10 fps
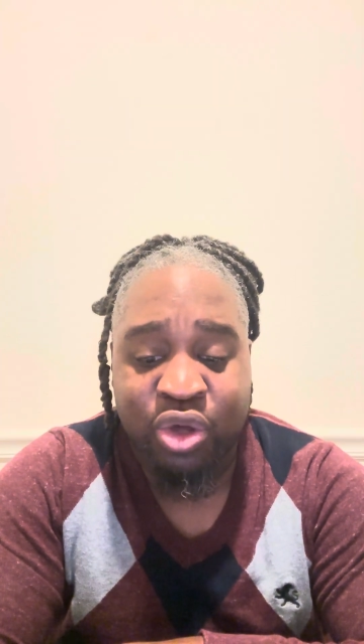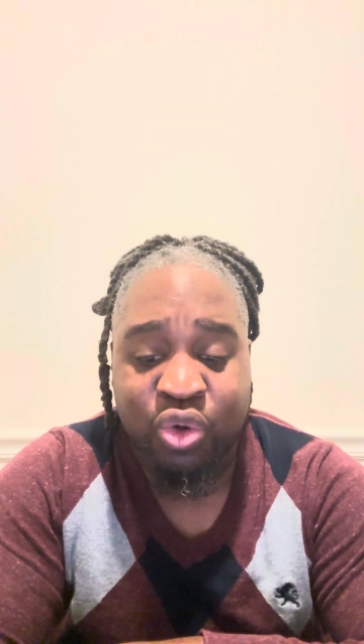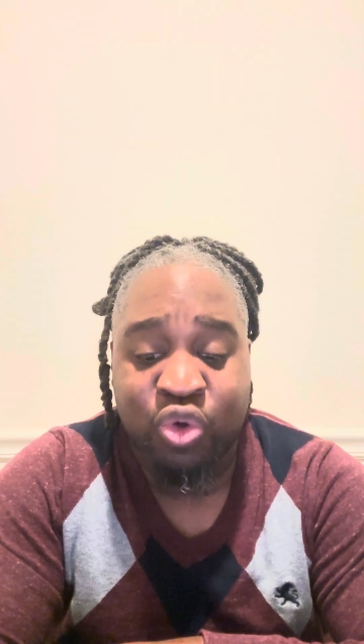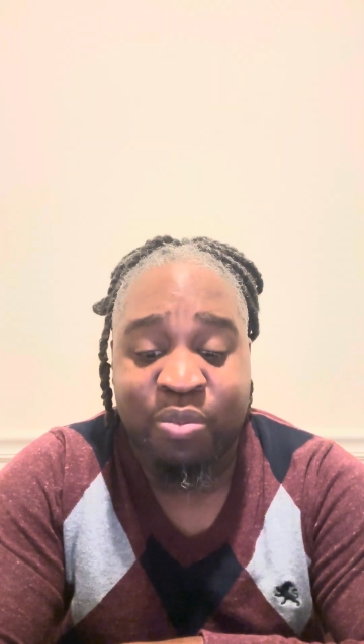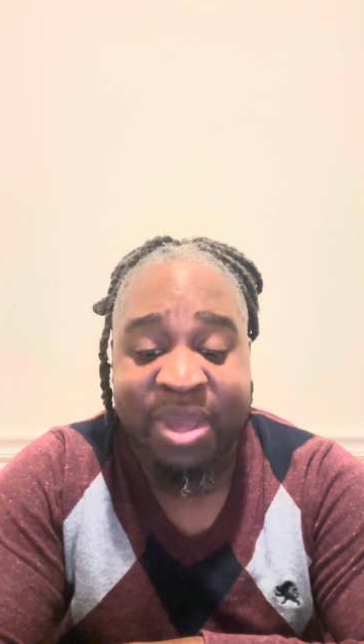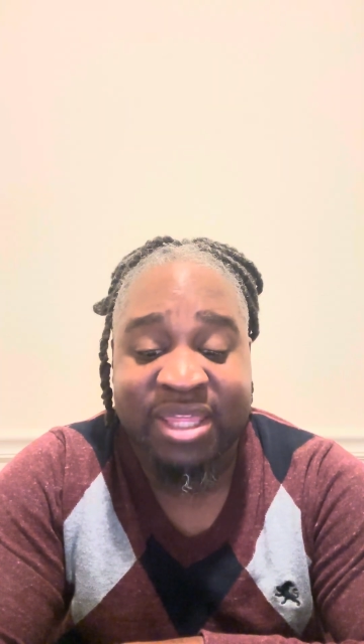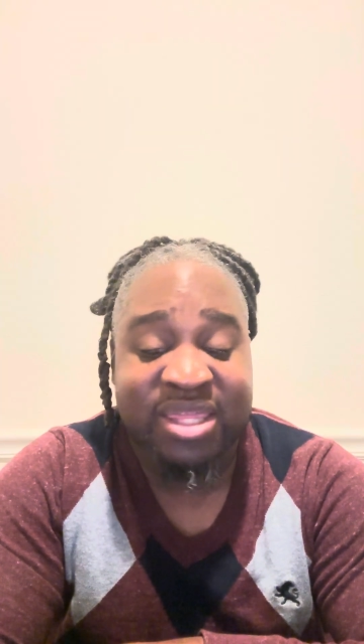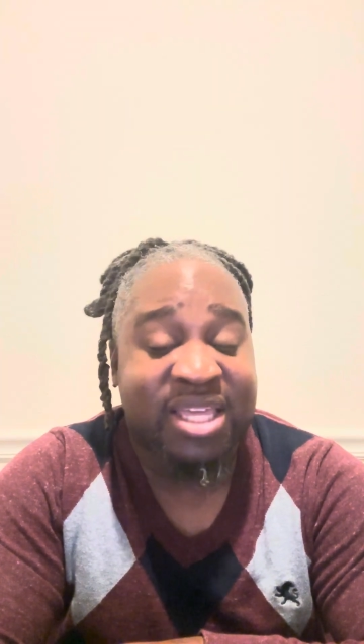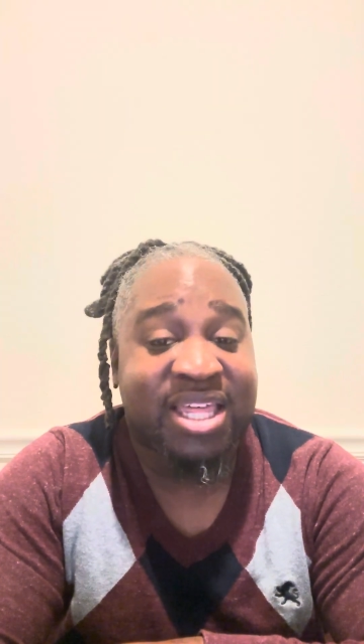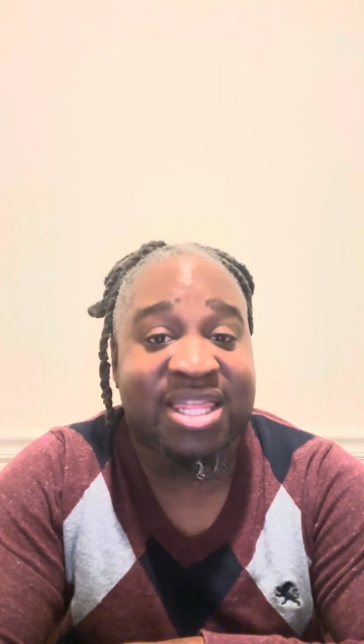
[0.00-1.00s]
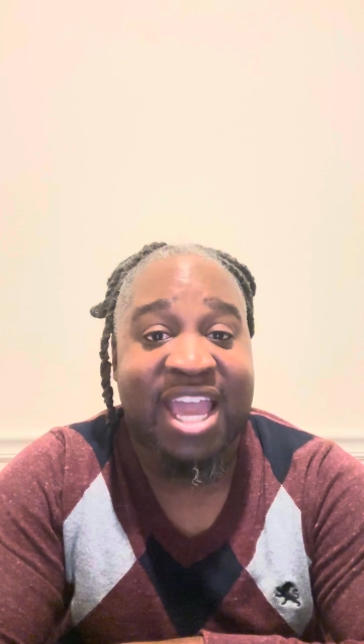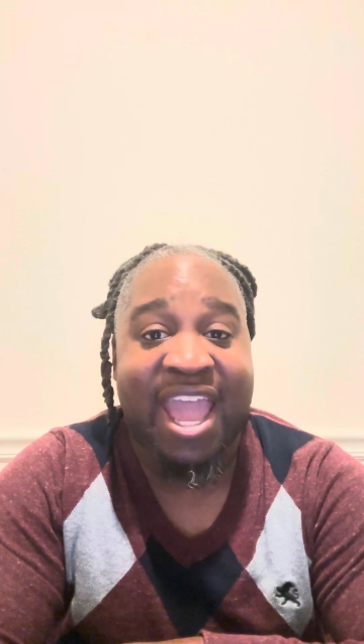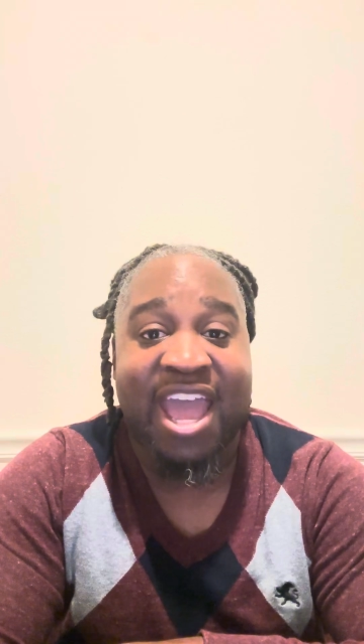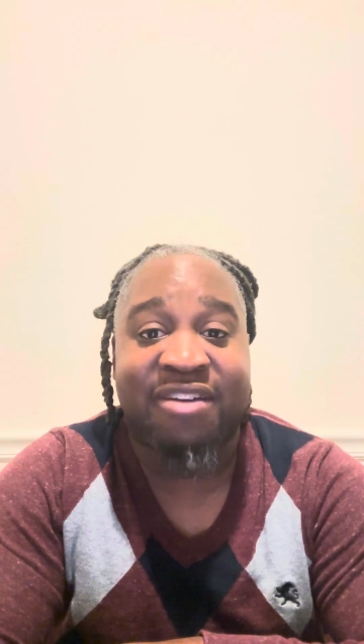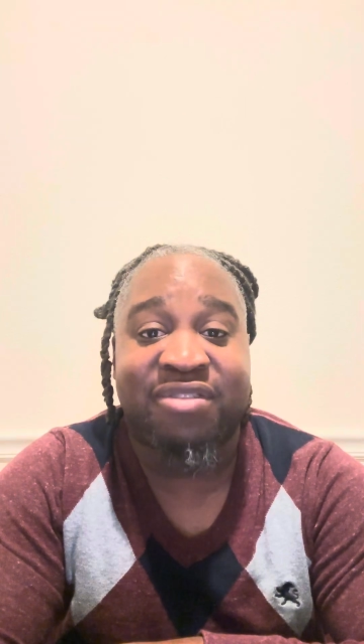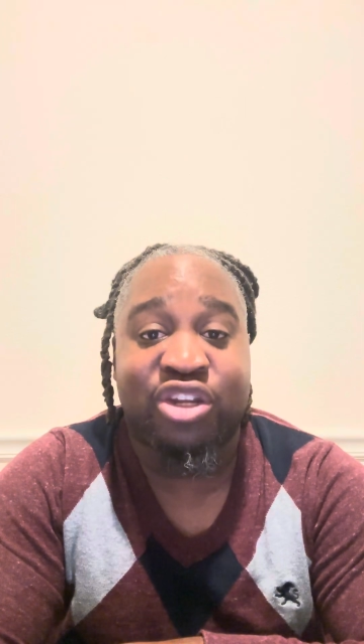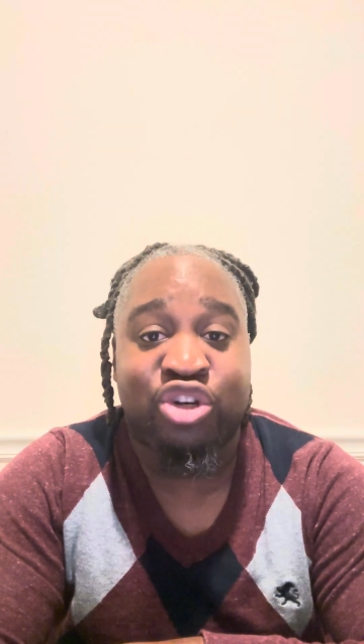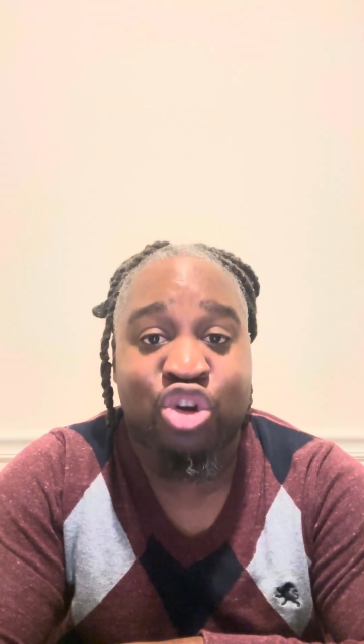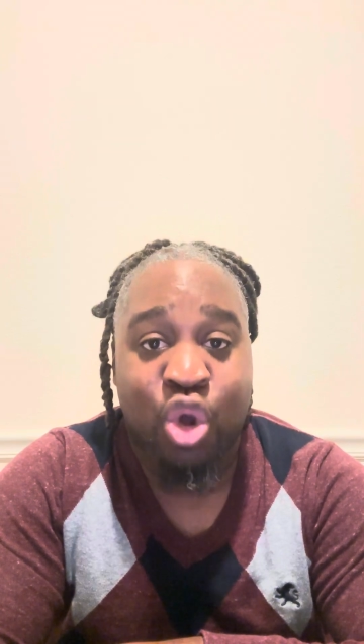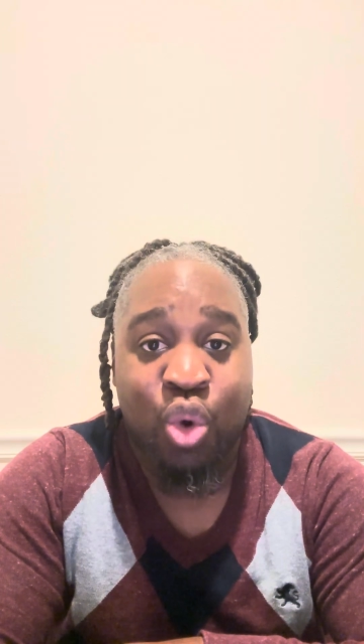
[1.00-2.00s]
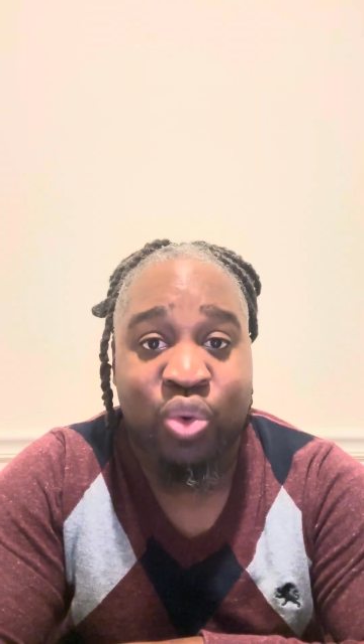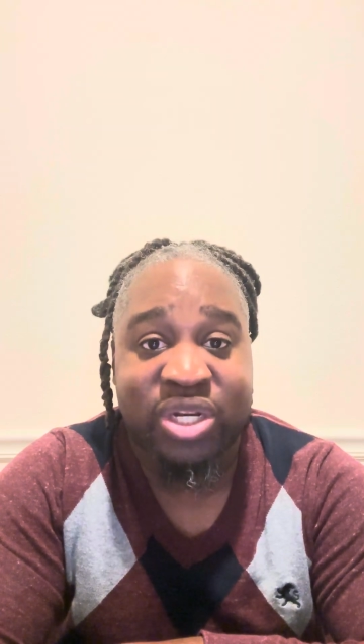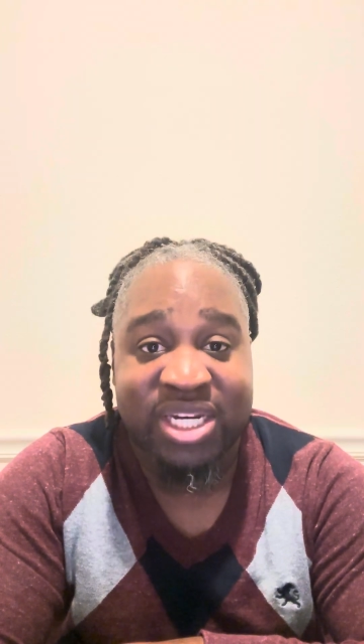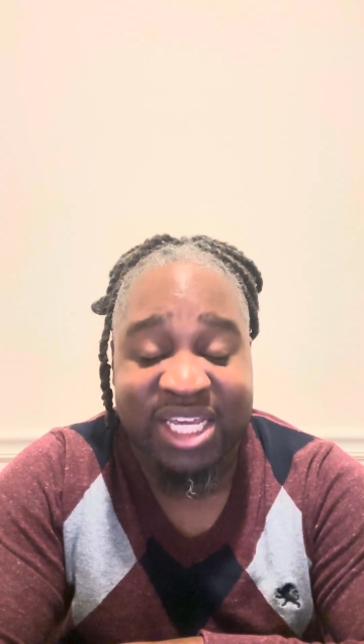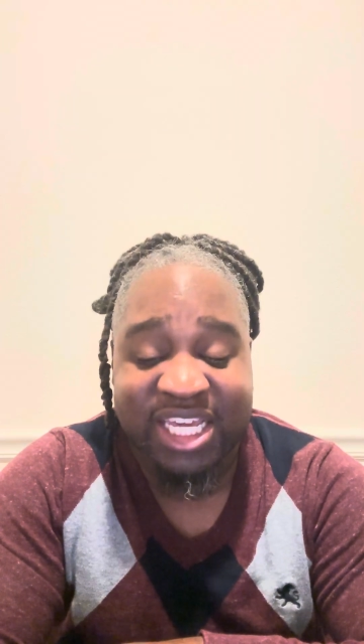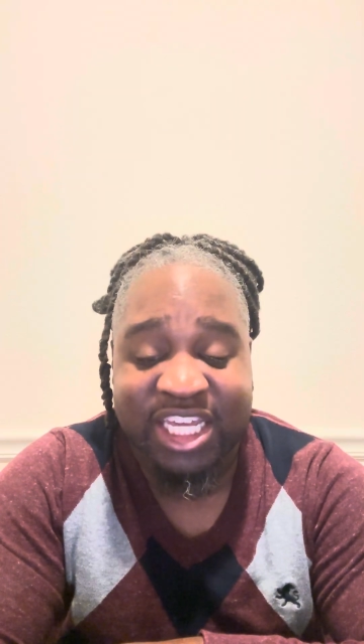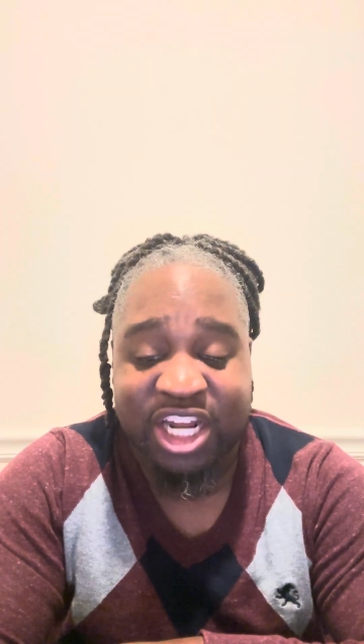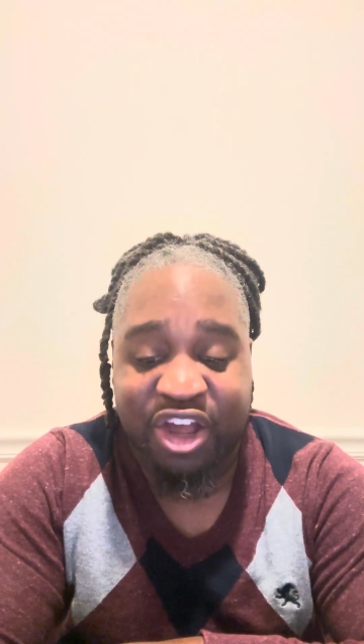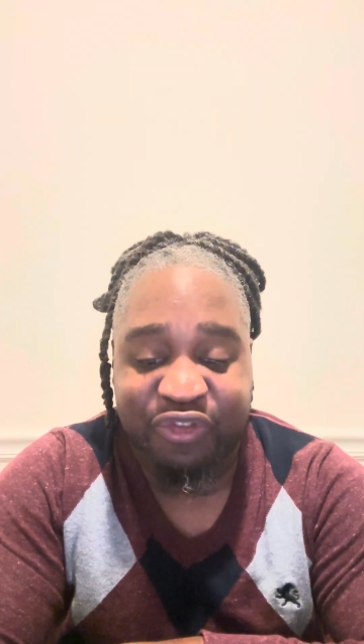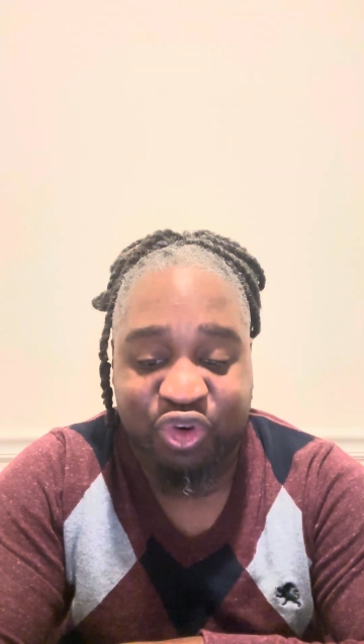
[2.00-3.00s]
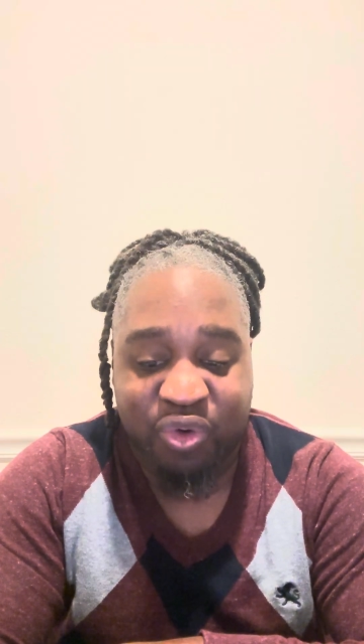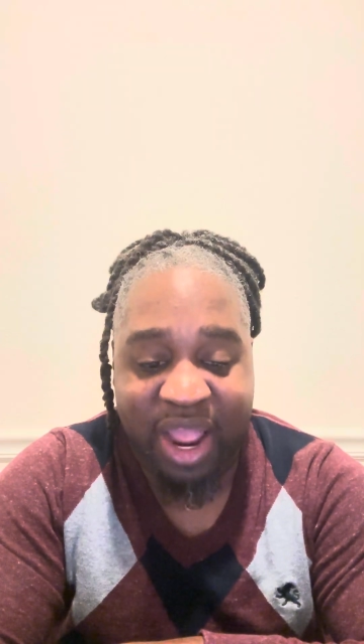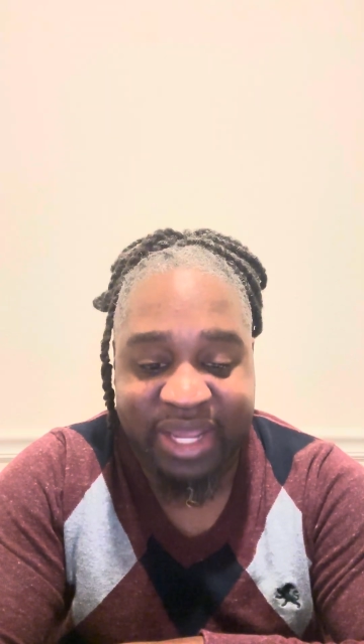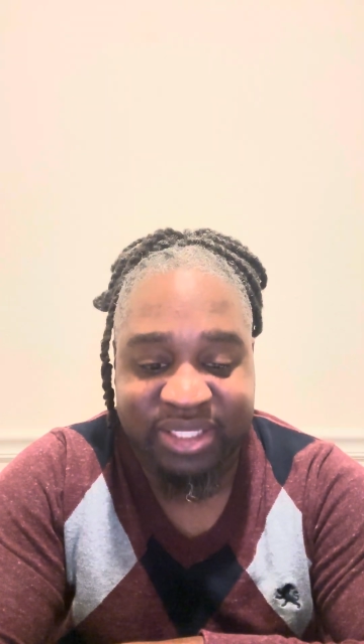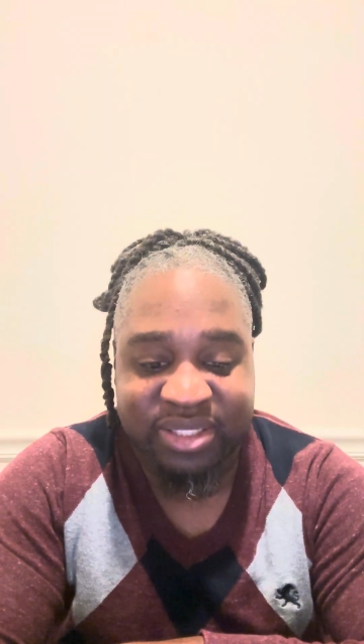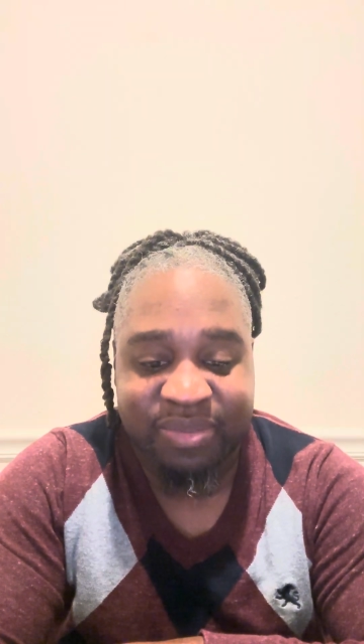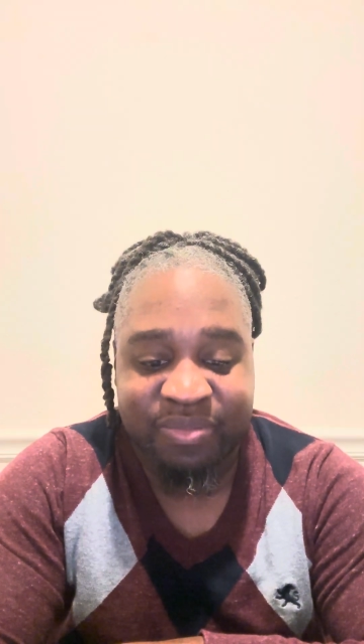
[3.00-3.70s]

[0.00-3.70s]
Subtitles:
who may think that they have no need of Christ.